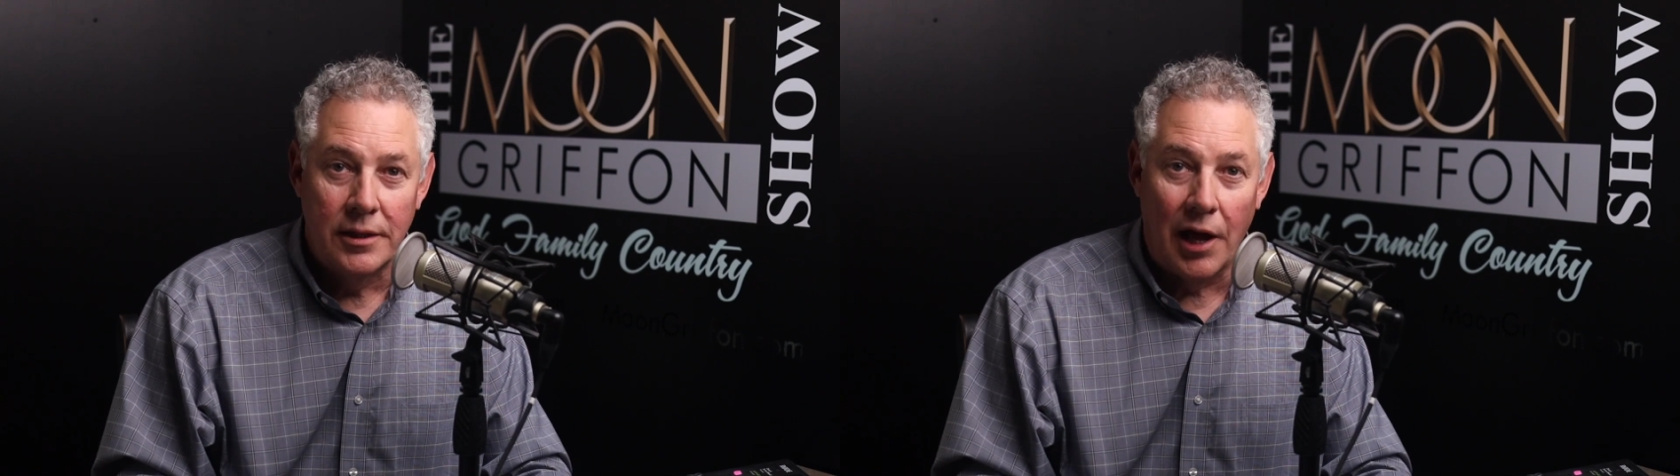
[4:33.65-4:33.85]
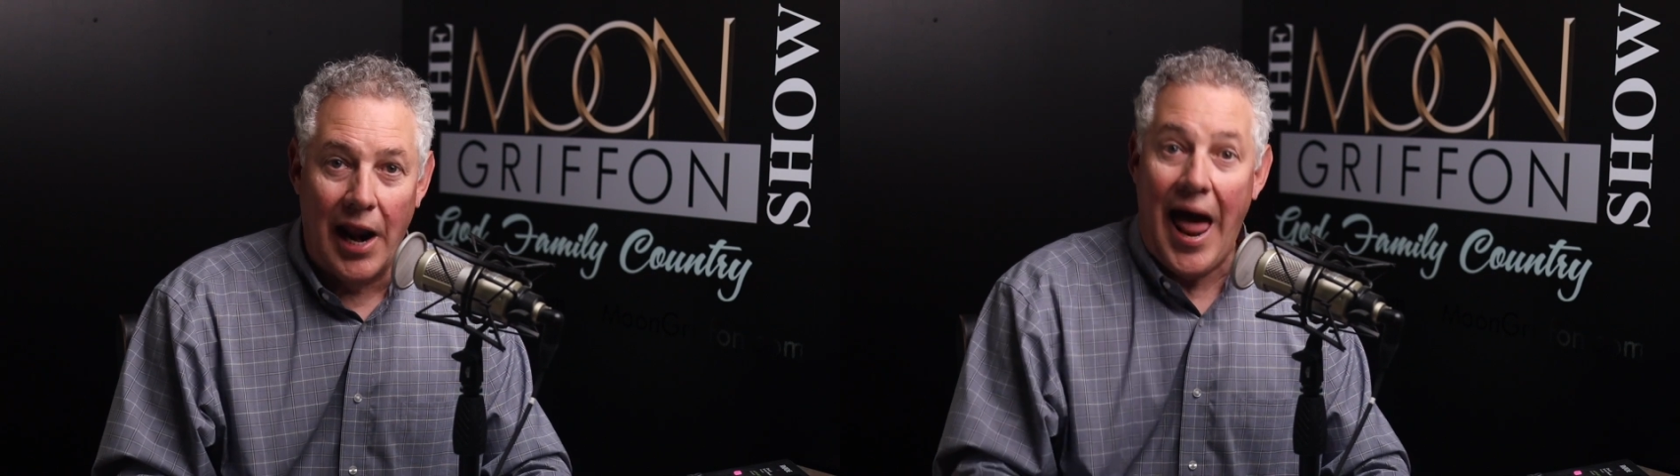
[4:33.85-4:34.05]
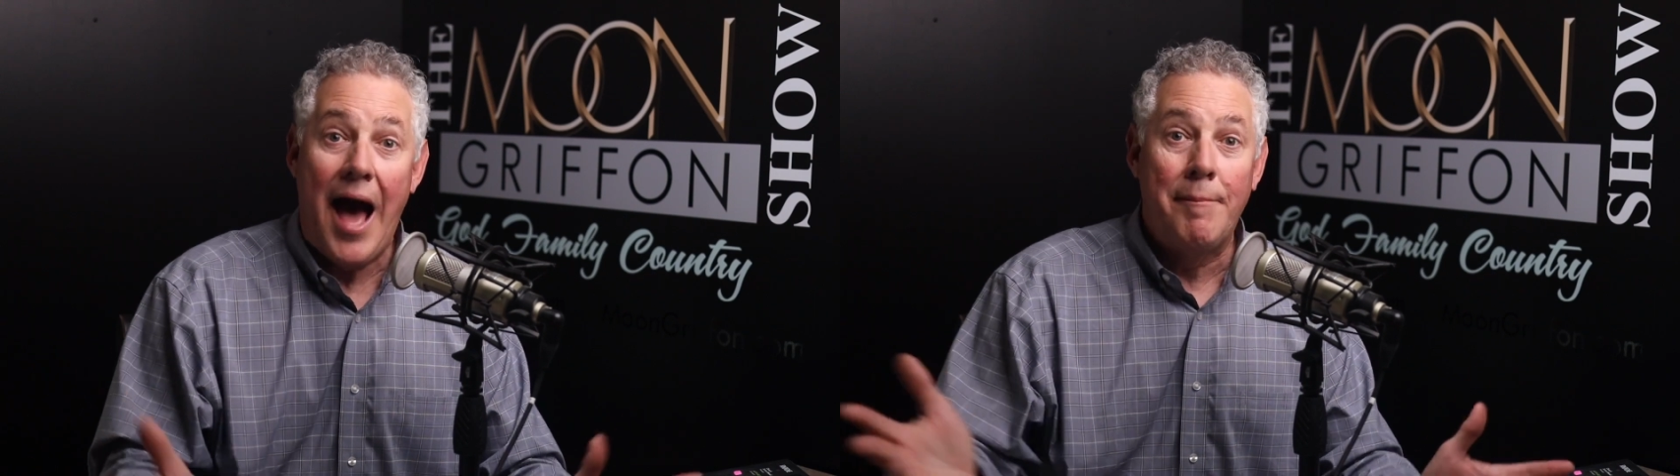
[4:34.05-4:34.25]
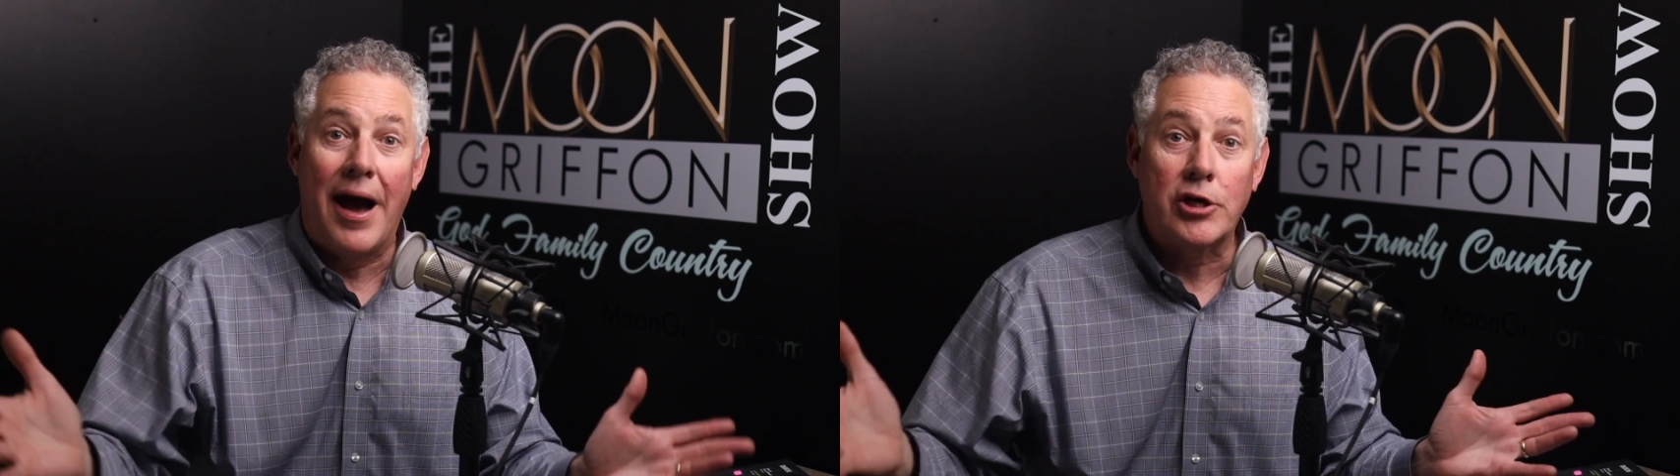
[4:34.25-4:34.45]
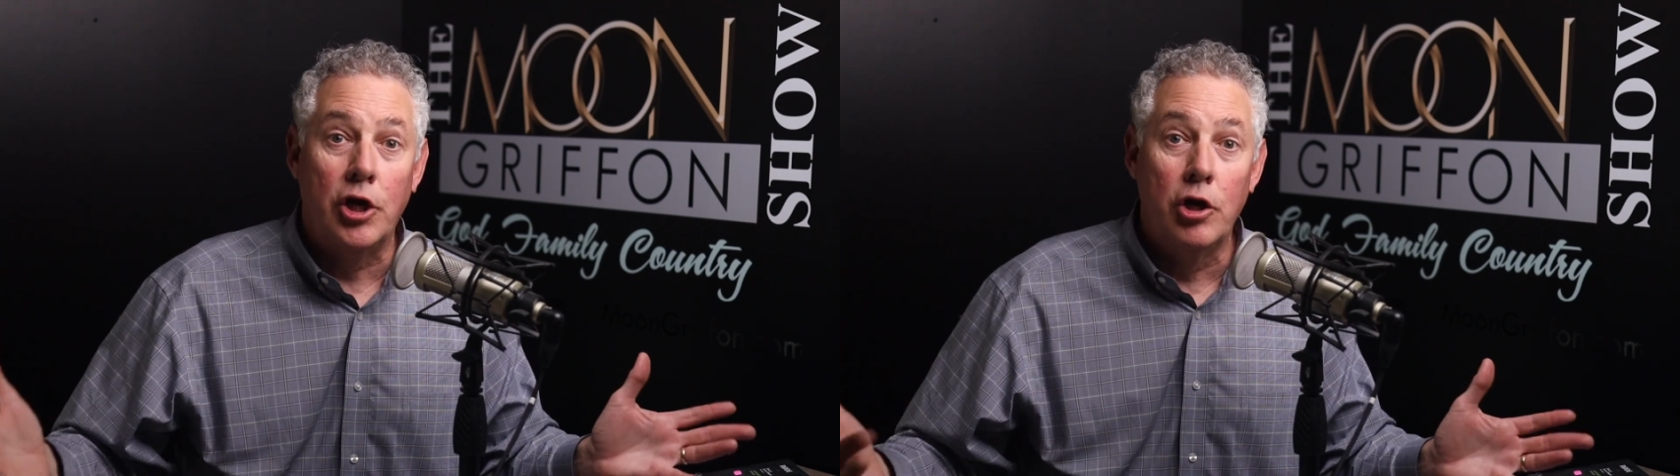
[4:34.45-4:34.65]
A lie
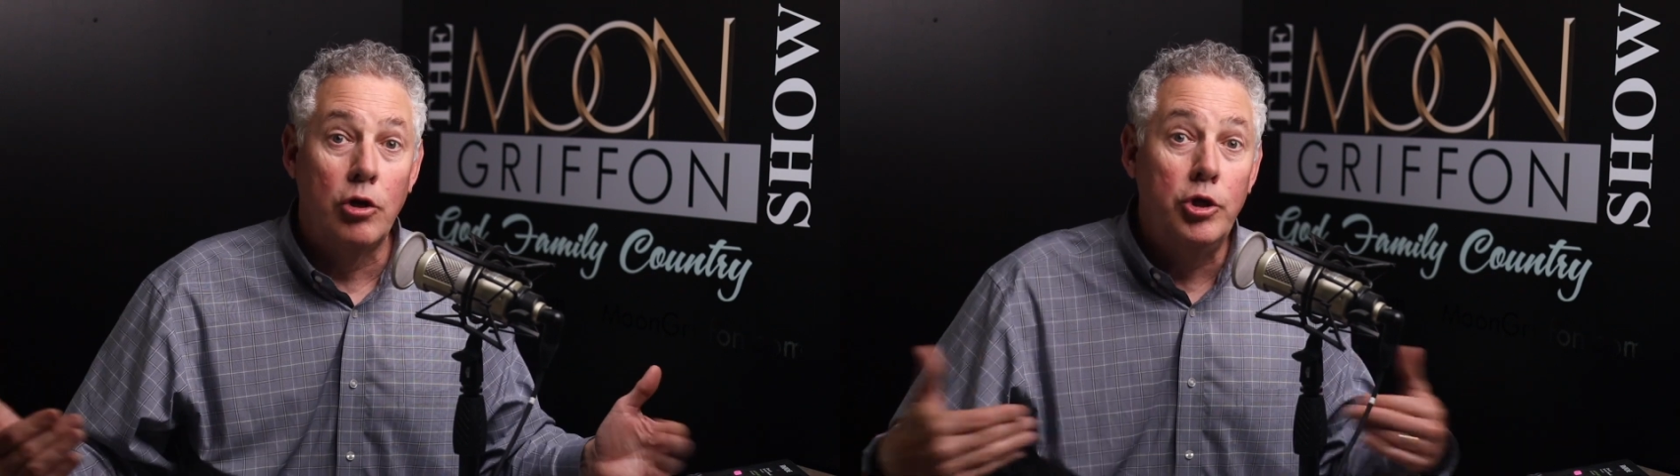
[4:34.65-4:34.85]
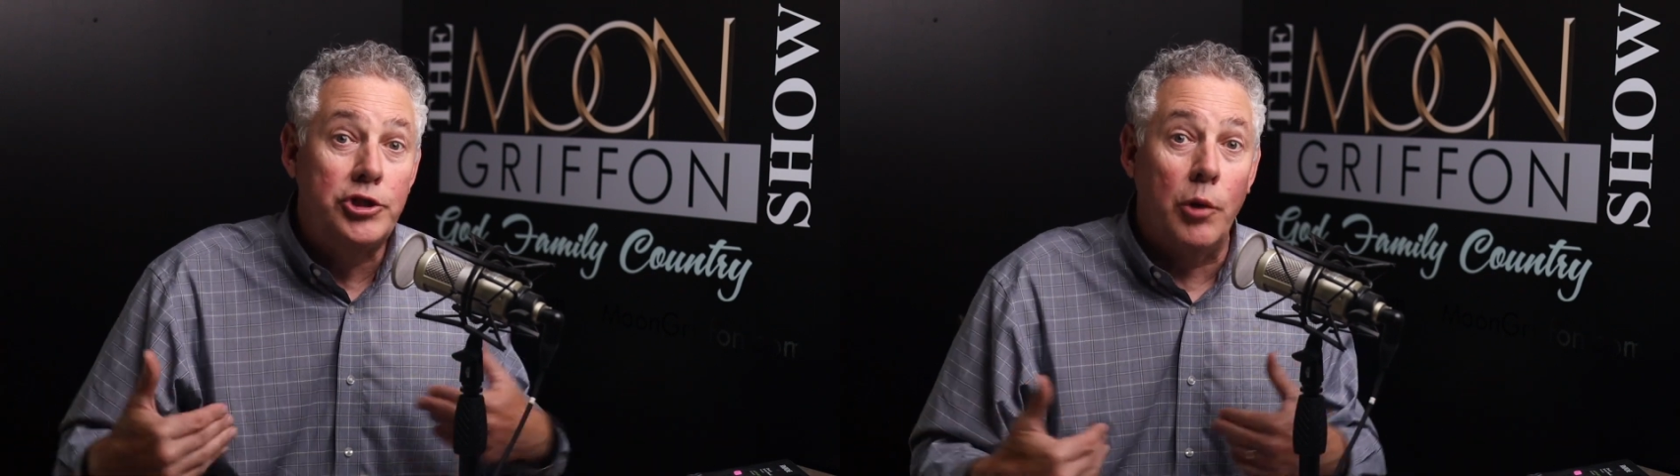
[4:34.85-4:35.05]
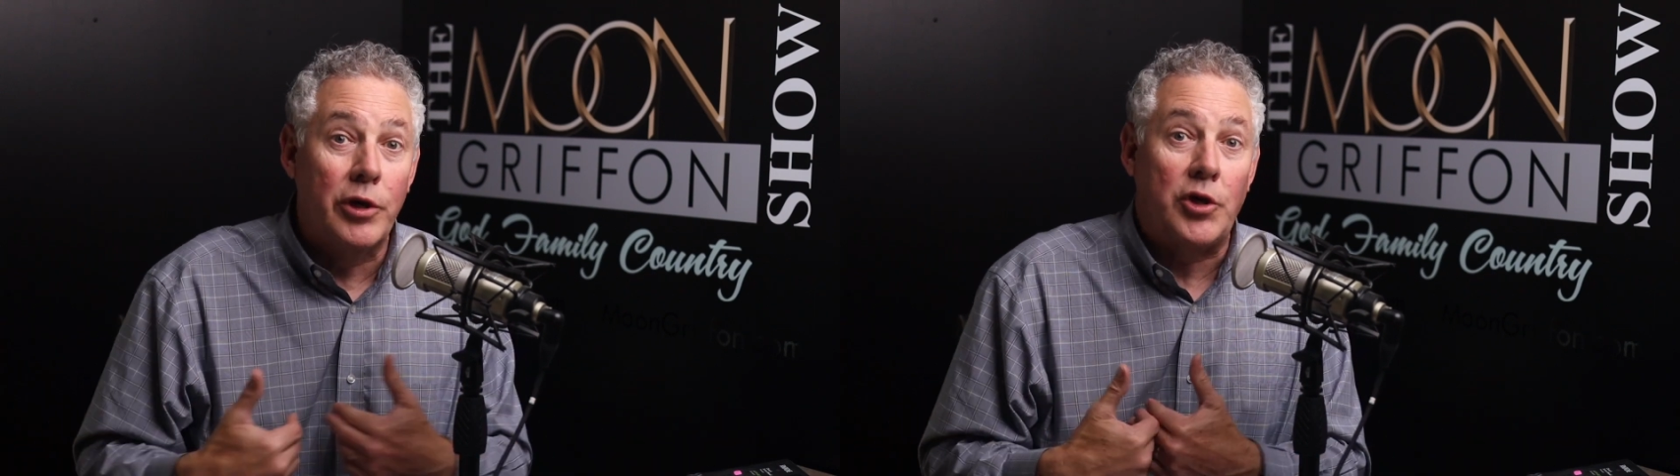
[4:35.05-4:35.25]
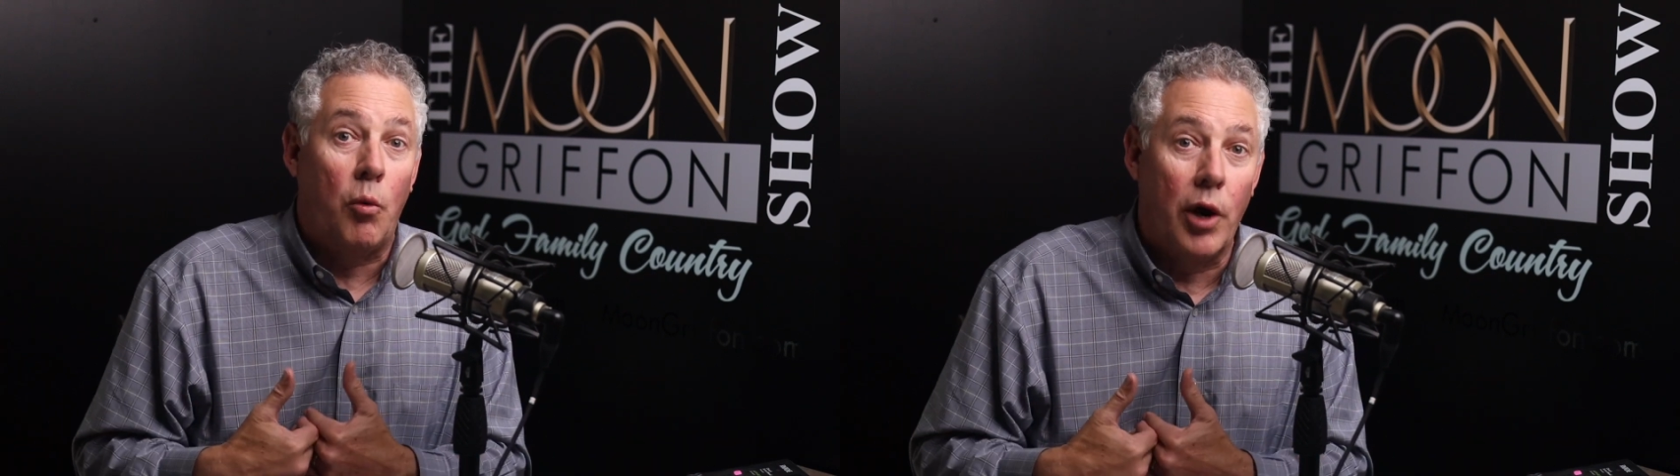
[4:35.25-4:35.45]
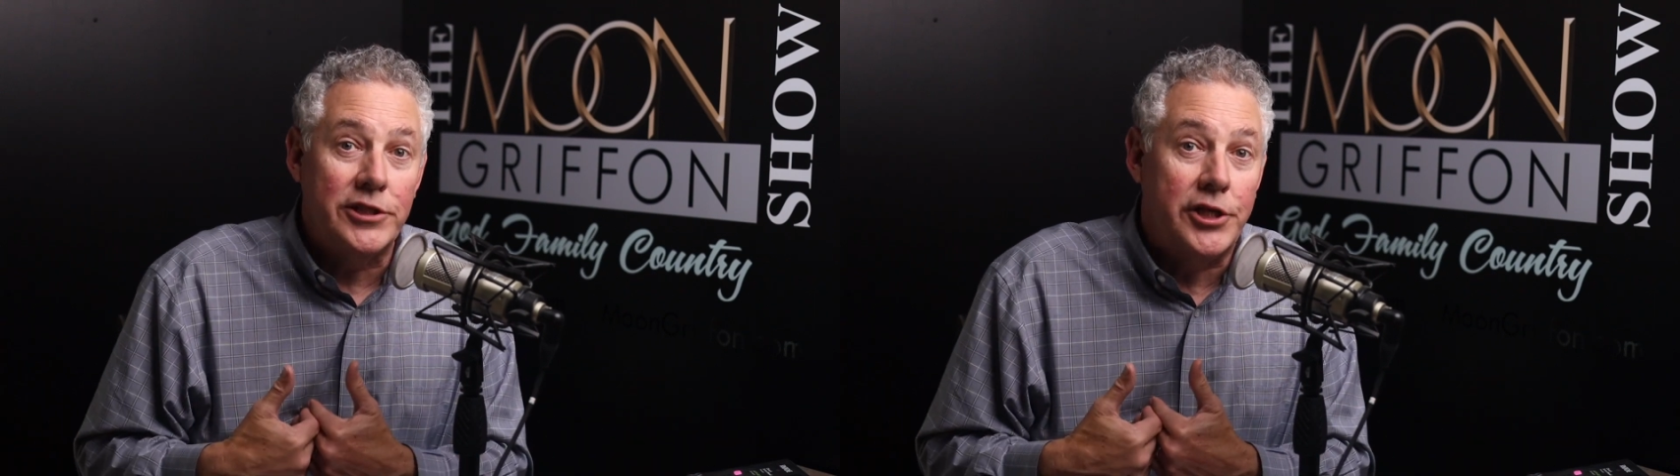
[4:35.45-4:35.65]
about collusion with the
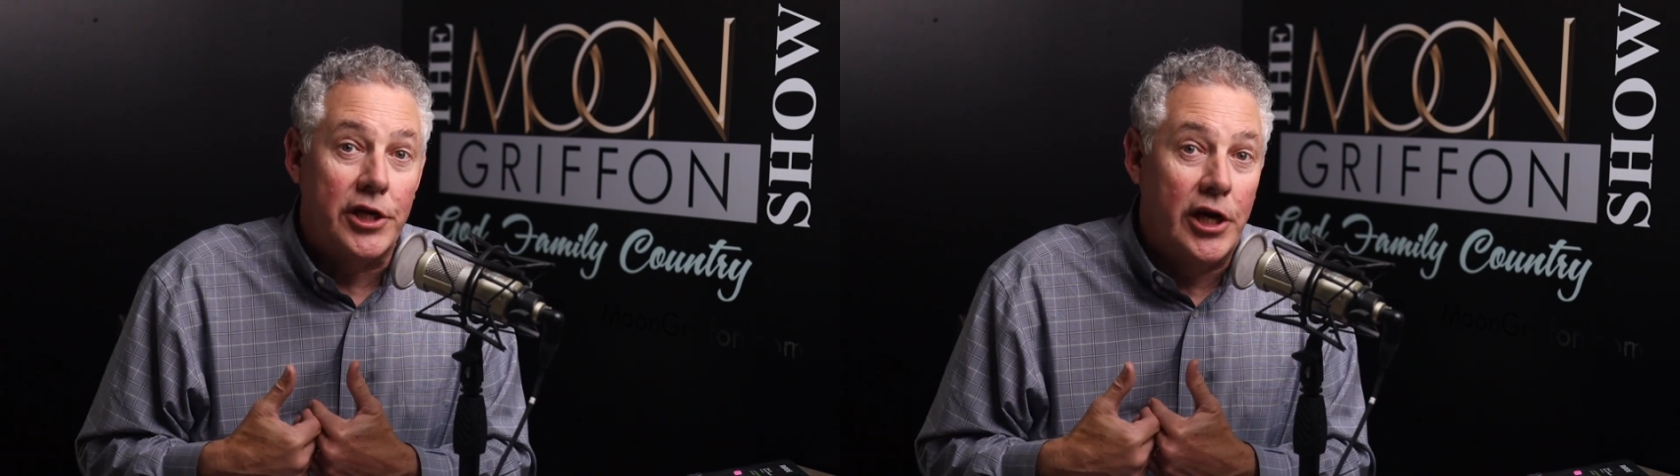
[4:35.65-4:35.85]
Russian